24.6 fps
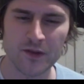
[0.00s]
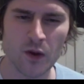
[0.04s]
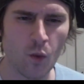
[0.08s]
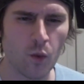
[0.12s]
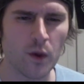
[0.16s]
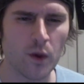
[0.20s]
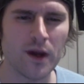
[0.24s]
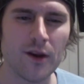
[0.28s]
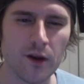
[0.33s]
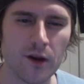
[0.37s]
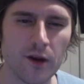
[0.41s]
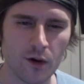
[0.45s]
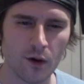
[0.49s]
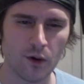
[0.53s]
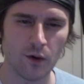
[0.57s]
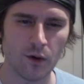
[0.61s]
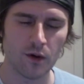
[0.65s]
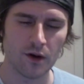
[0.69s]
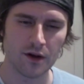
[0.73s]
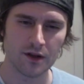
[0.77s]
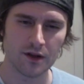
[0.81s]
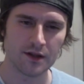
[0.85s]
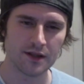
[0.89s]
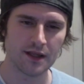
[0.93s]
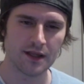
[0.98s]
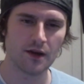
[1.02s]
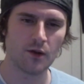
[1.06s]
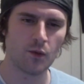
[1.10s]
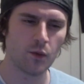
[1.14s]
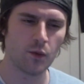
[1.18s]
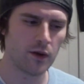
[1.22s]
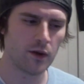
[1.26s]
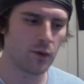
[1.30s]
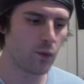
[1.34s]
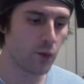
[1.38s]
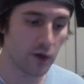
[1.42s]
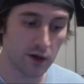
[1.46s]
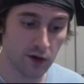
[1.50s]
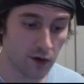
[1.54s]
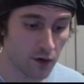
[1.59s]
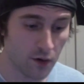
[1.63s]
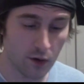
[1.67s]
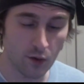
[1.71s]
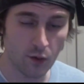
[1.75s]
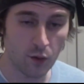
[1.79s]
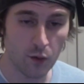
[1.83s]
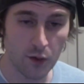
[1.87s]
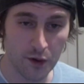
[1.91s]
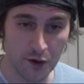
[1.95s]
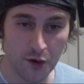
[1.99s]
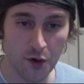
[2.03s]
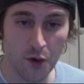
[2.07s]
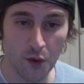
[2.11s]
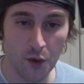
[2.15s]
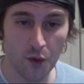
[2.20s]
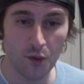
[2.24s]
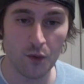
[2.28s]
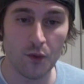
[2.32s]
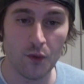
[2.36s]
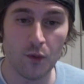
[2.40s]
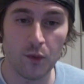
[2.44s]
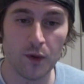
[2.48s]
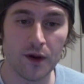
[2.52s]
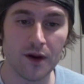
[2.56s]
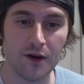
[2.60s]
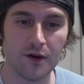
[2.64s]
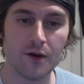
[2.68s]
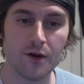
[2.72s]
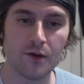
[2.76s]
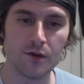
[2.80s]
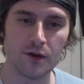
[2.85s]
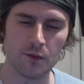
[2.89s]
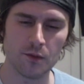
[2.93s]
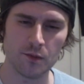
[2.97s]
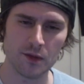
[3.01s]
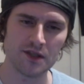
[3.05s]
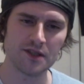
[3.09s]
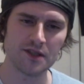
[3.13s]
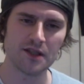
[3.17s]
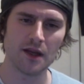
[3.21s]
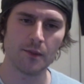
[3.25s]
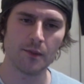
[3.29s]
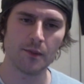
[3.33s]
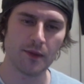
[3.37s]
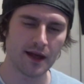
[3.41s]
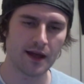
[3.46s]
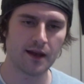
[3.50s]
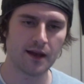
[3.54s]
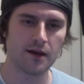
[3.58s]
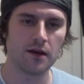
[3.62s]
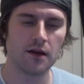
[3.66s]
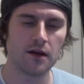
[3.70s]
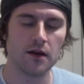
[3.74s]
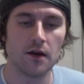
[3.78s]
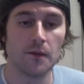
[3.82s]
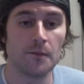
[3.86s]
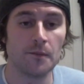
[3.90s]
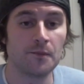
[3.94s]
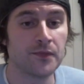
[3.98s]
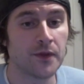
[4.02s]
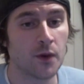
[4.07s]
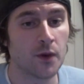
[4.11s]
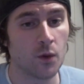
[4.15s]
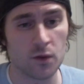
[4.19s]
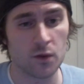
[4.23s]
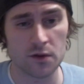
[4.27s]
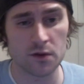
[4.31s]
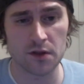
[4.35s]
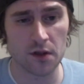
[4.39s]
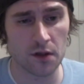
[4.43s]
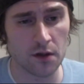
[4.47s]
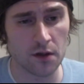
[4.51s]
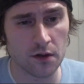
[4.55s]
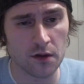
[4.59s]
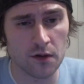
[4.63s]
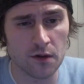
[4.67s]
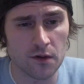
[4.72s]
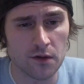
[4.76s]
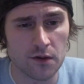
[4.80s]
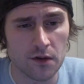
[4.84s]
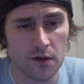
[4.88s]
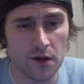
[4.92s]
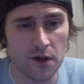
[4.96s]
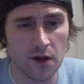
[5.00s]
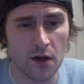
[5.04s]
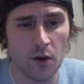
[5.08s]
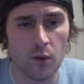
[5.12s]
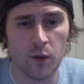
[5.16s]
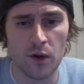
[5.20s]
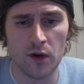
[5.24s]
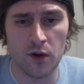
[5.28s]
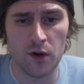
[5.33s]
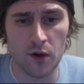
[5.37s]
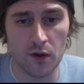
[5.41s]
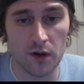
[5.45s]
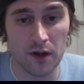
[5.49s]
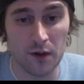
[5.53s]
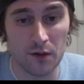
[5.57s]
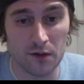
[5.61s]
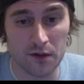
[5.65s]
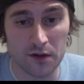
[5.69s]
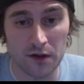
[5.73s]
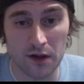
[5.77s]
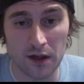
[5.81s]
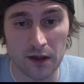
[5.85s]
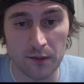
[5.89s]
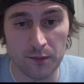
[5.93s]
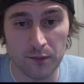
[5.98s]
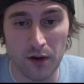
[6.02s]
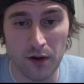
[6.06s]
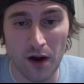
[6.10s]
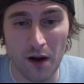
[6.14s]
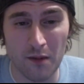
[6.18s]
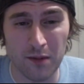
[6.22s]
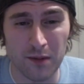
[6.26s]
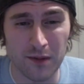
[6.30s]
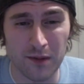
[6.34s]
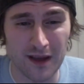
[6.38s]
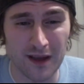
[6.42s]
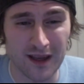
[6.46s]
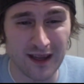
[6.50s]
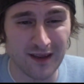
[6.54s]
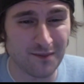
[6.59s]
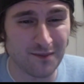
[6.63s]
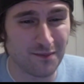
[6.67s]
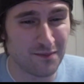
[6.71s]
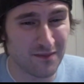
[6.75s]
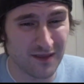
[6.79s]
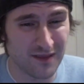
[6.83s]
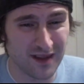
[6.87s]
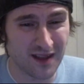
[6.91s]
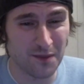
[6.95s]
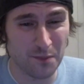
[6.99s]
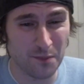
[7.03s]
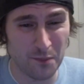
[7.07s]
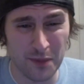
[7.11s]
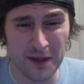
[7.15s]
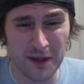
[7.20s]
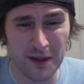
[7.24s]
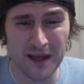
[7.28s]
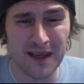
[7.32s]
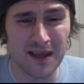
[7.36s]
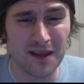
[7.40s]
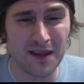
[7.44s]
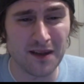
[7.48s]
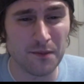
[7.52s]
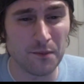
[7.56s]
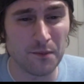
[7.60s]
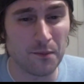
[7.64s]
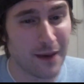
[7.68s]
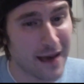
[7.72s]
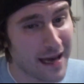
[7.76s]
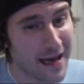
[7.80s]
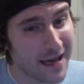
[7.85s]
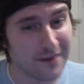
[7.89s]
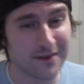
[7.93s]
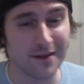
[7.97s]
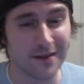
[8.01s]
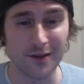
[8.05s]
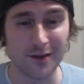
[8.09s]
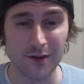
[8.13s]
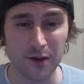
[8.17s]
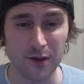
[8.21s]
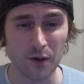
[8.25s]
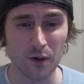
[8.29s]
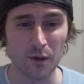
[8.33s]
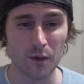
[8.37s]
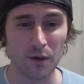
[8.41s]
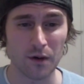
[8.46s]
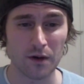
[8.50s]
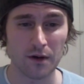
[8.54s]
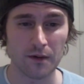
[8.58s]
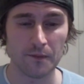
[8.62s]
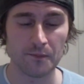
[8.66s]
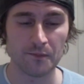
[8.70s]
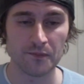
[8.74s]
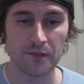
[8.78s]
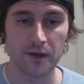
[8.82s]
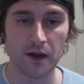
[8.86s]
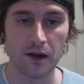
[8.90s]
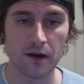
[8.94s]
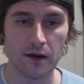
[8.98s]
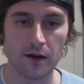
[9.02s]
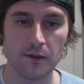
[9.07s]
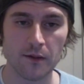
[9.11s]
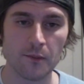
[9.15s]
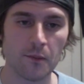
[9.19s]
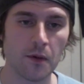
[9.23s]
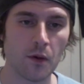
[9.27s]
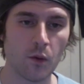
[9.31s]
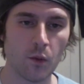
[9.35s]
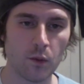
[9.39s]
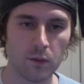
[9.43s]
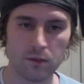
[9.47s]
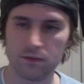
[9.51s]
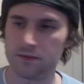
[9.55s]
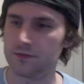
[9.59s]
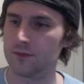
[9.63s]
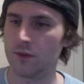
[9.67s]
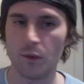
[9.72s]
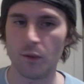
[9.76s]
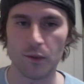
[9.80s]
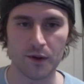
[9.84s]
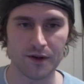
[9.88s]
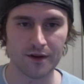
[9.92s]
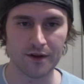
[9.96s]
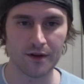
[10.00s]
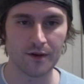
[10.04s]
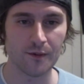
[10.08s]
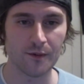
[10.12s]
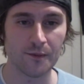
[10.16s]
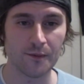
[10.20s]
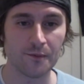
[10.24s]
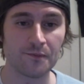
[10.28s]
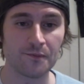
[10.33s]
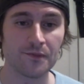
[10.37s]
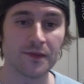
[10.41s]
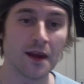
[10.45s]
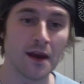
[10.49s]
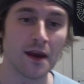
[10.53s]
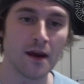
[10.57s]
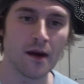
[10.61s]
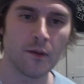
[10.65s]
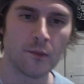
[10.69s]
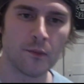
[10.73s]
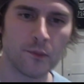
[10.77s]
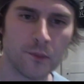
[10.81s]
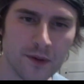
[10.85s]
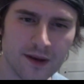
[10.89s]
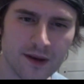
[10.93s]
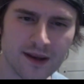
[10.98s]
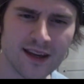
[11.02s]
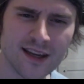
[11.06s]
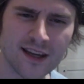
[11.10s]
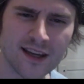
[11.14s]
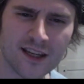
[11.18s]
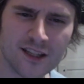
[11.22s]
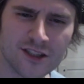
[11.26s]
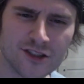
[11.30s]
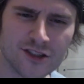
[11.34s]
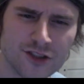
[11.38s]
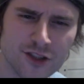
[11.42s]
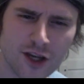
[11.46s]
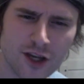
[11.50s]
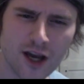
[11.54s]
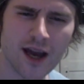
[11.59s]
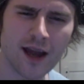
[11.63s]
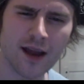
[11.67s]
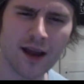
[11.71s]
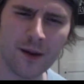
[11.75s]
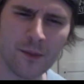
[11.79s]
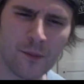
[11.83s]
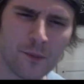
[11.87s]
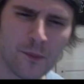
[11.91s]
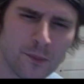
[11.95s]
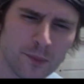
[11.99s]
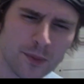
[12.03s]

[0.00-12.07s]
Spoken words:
We knew that we knew that BJ Penn was going to lose. We knew that he was going to probably get beat badly too. But what we do? BJ.